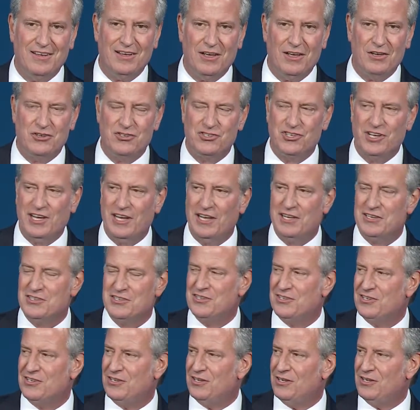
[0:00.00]
a
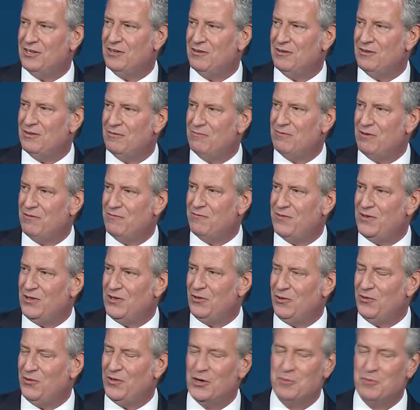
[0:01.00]
chance to
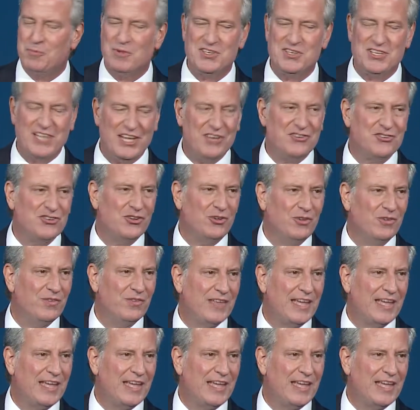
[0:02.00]
fulfill their potential.